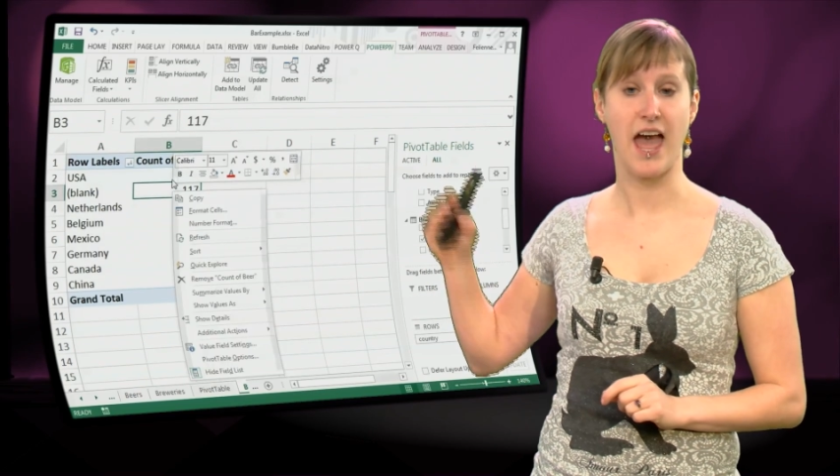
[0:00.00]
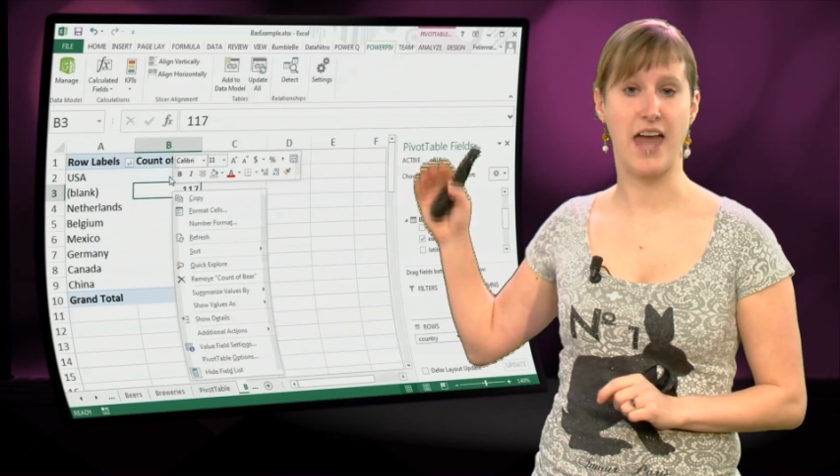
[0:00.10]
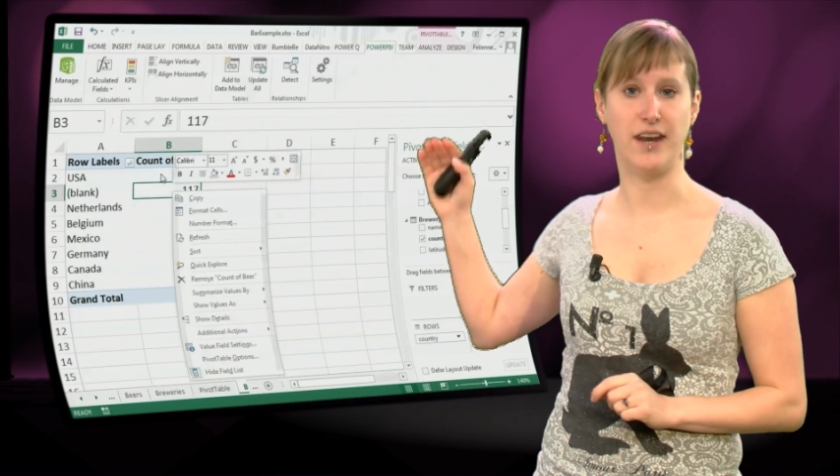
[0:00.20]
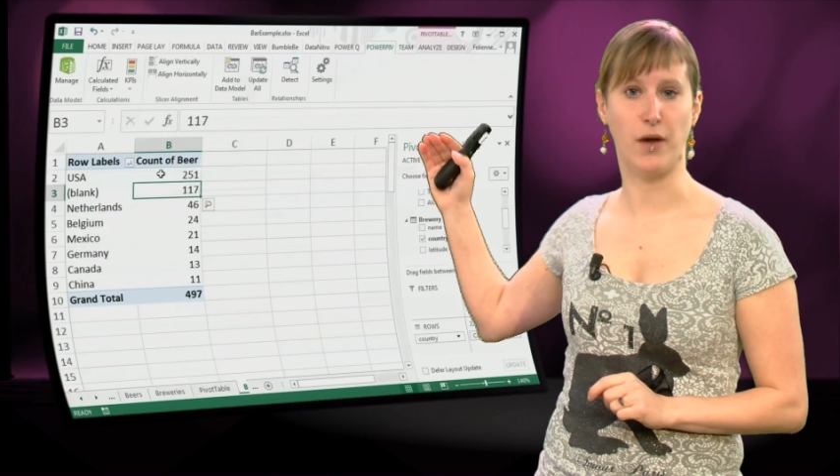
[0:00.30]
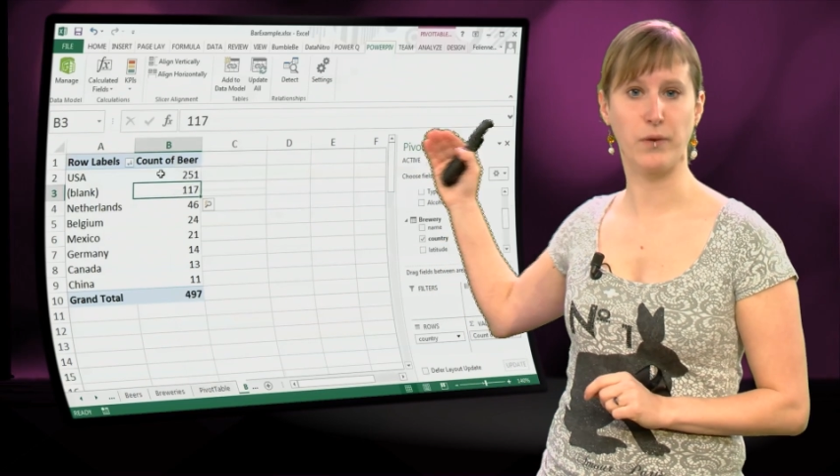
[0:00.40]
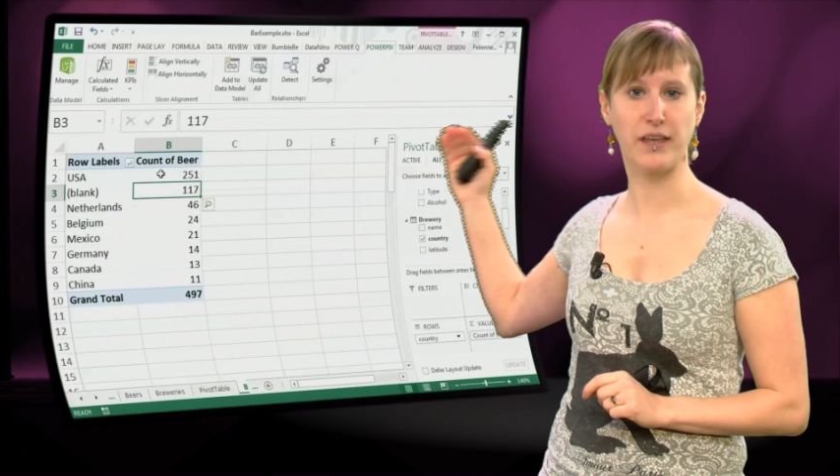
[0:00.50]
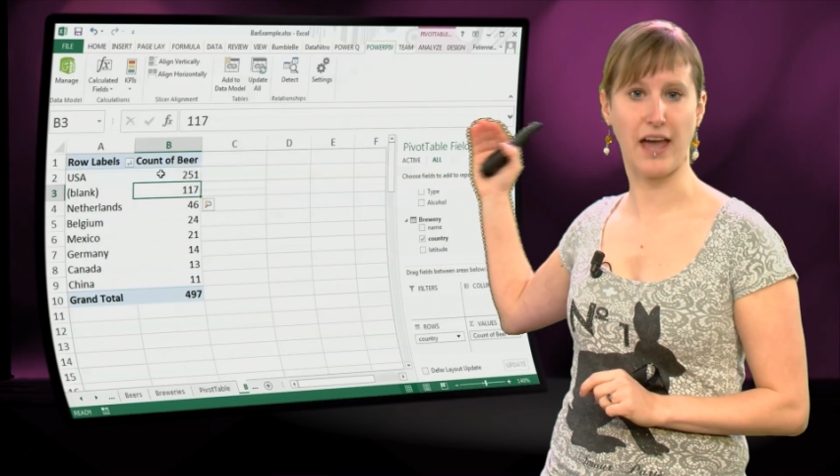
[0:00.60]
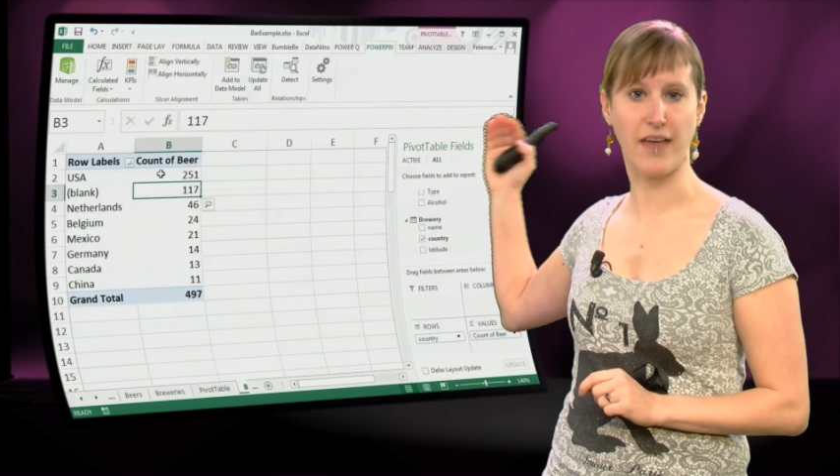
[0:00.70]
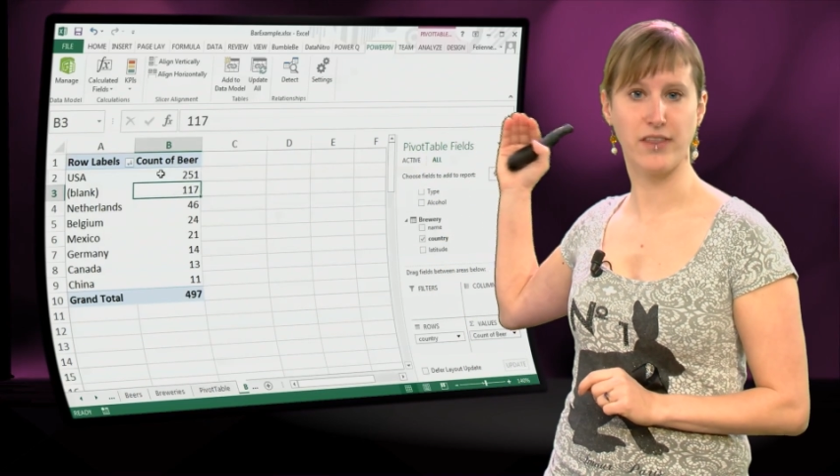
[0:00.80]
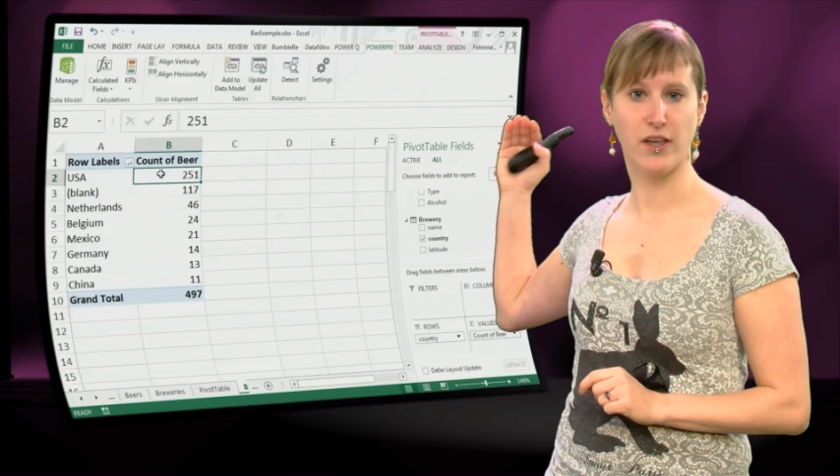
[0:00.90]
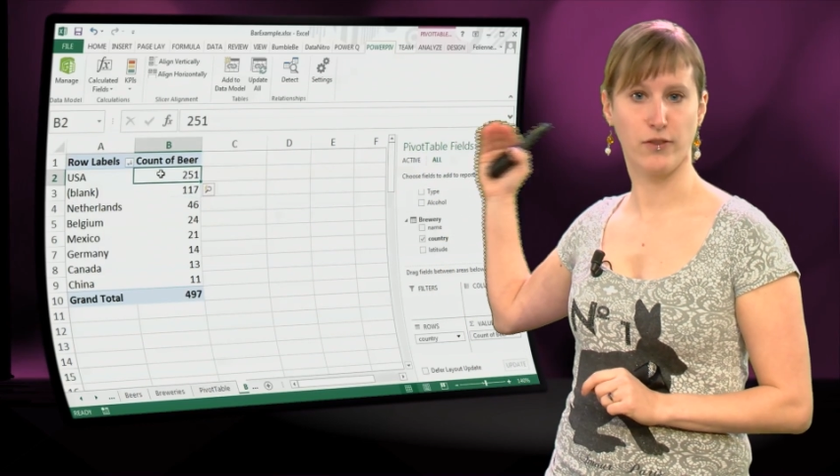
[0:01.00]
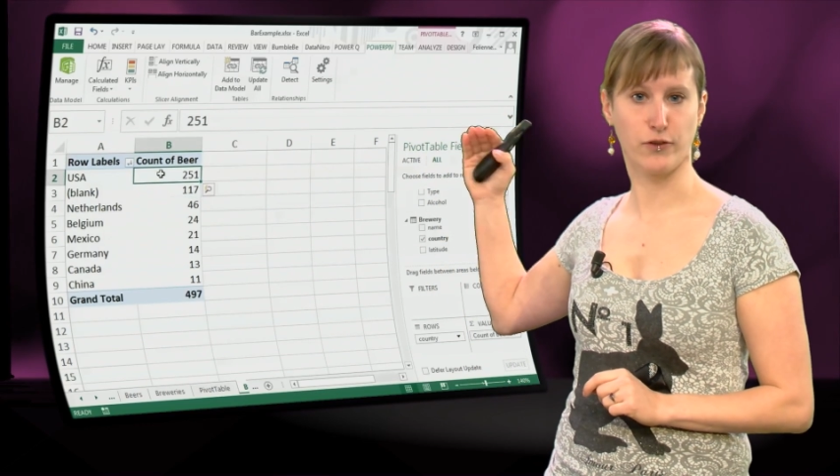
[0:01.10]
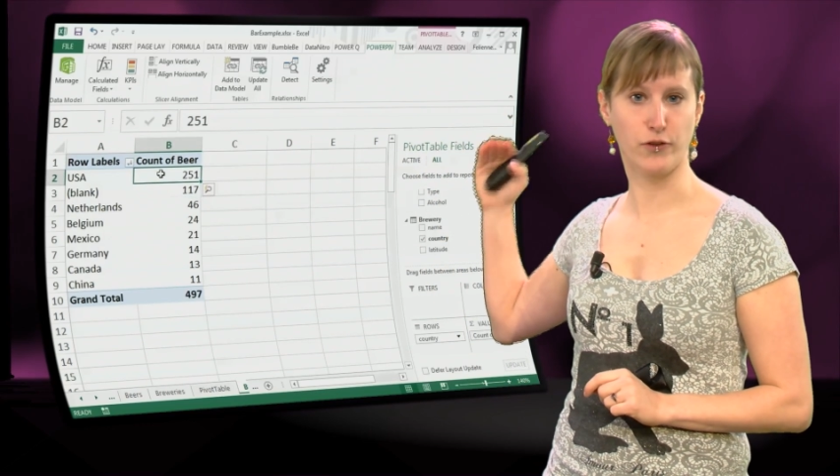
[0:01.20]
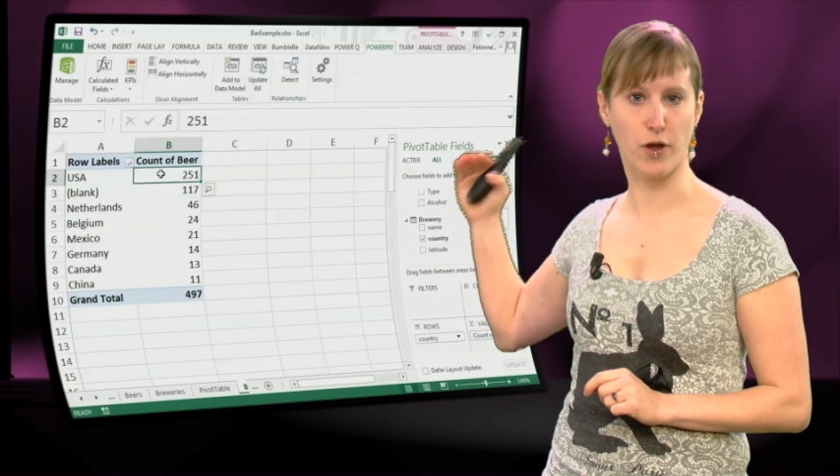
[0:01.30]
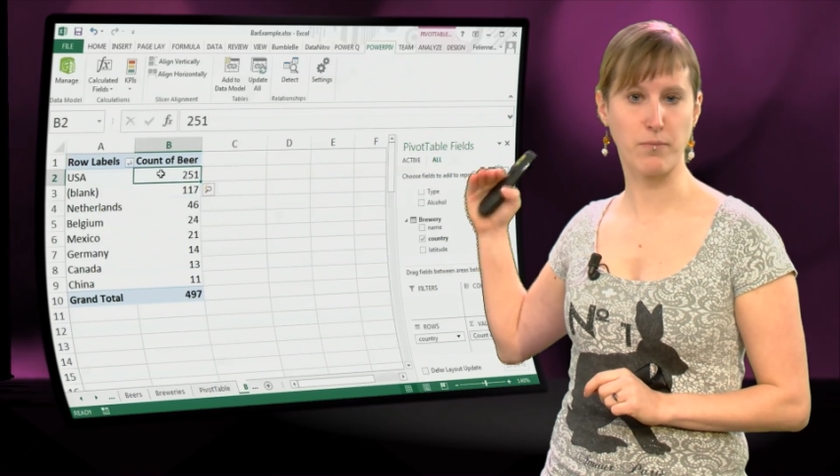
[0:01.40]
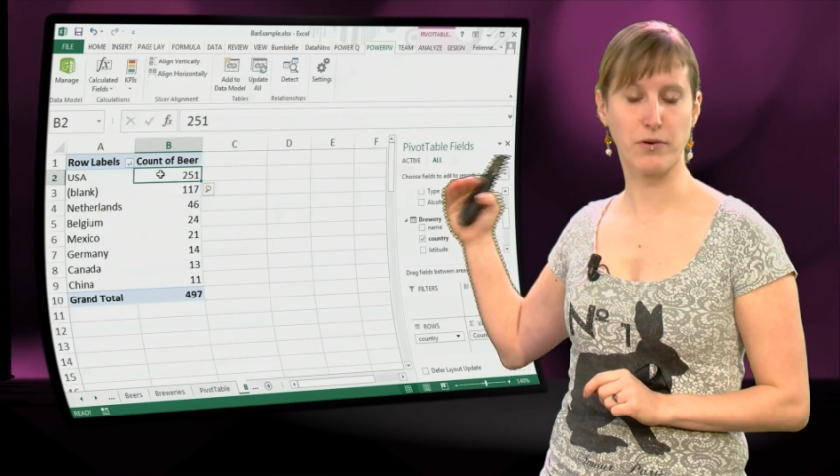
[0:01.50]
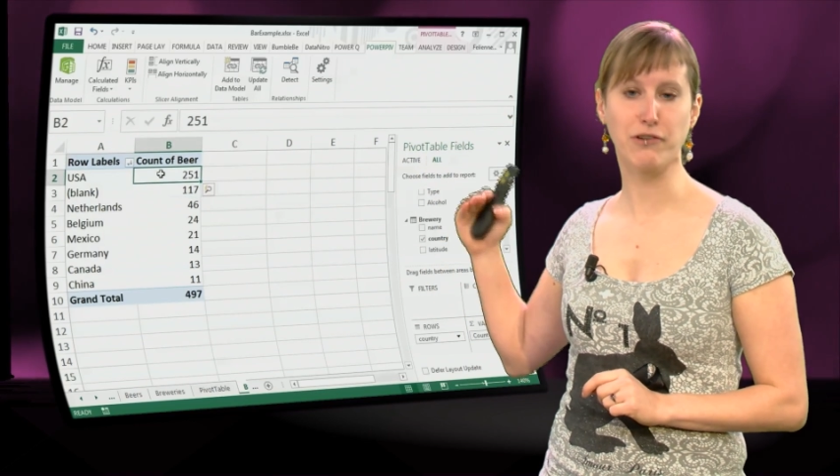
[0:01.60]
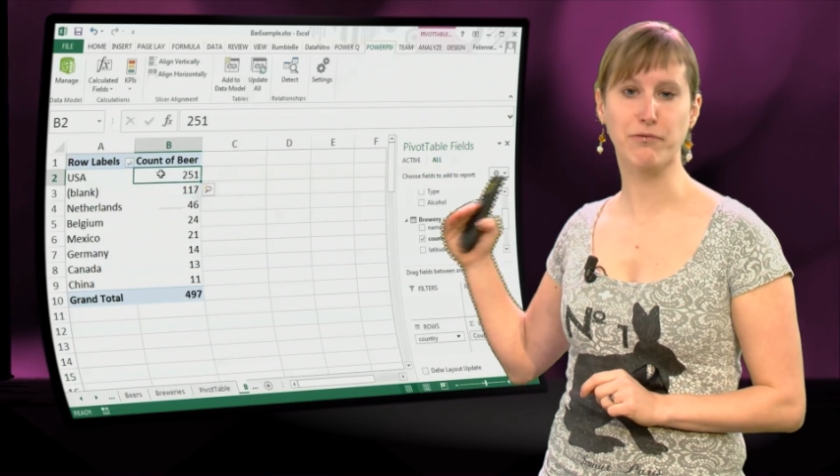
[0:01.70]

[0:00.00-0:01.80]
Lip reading: and then we get the number